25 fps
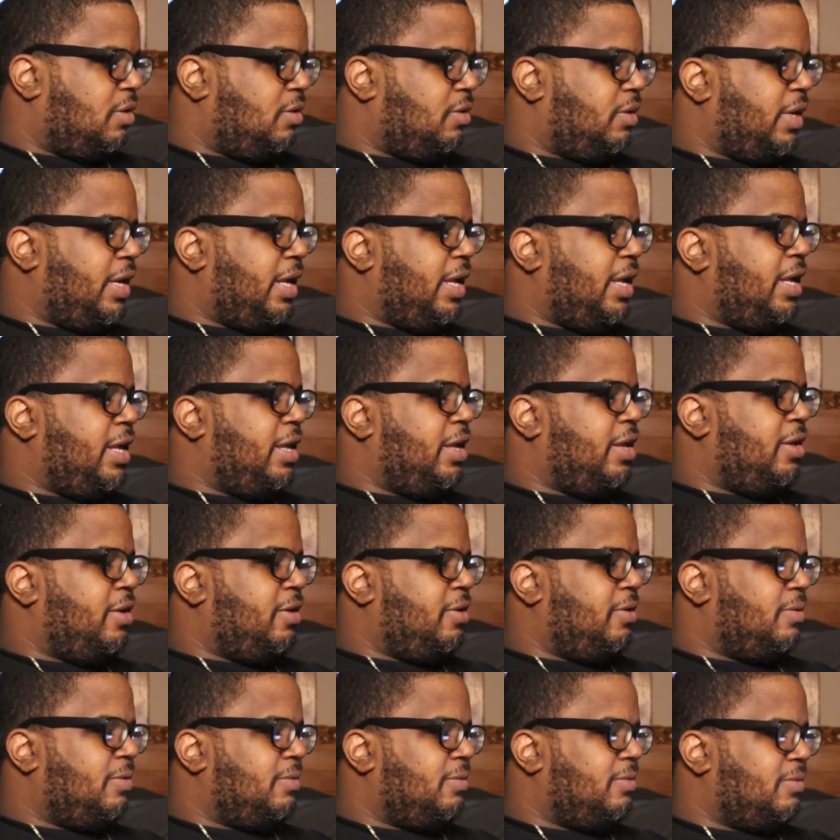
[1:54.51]
Okay,
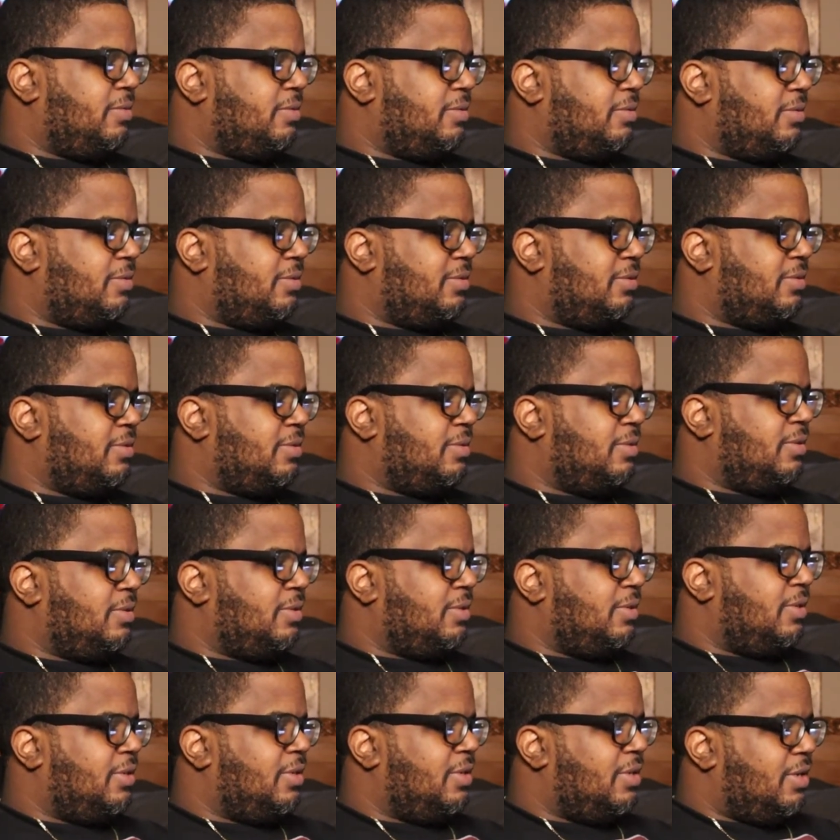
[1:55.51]
Hugh.
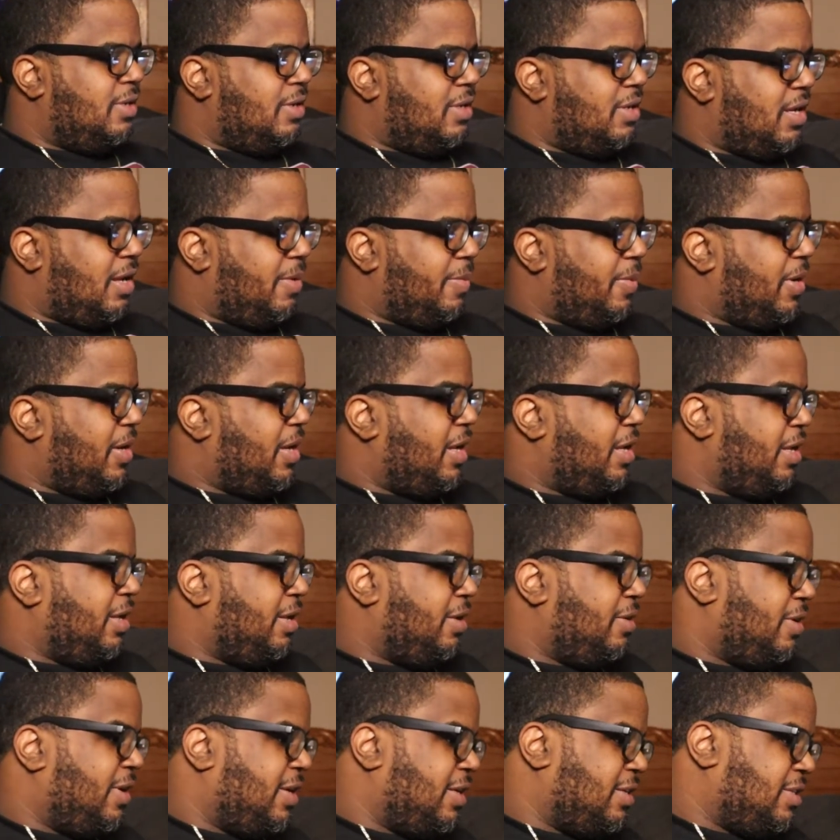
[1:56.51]
I mean, not
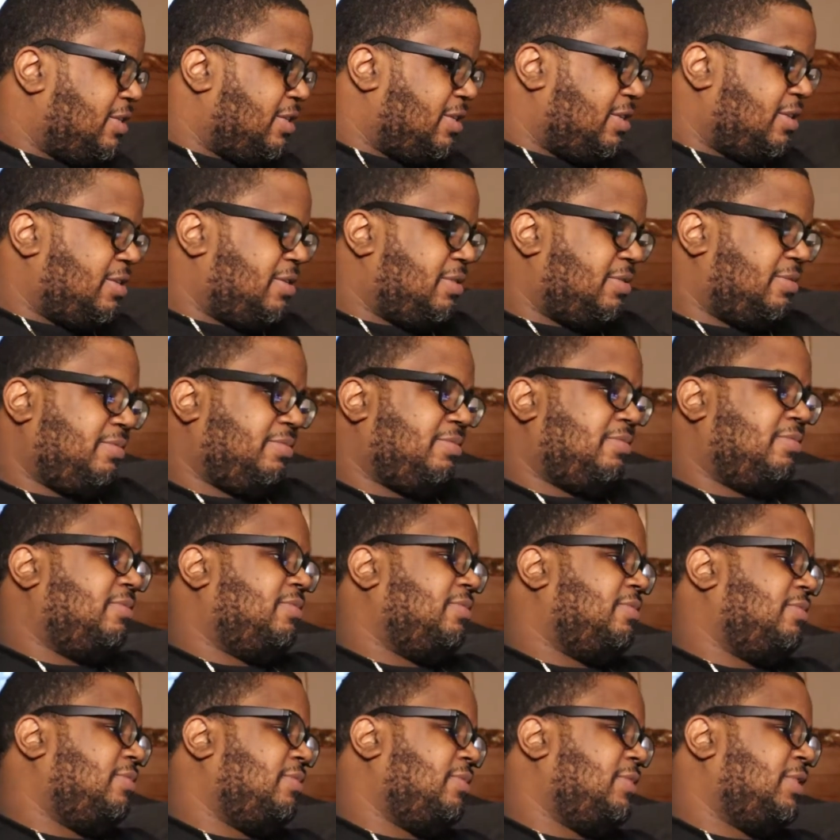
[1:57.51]
Hugh. That's a little
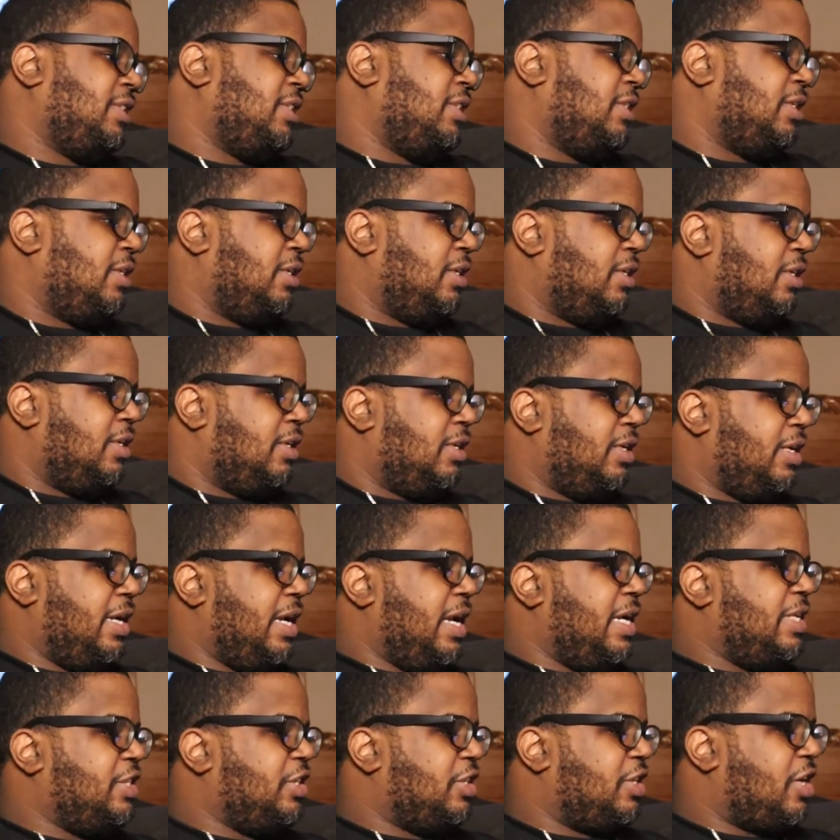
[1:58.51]

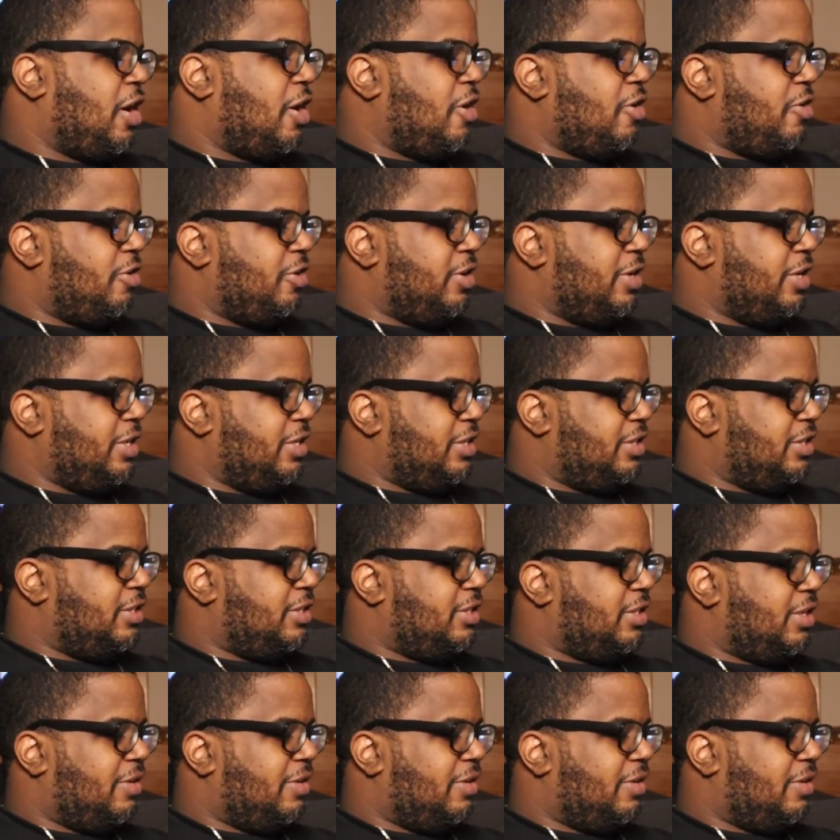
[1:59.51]
Agent Carter needs.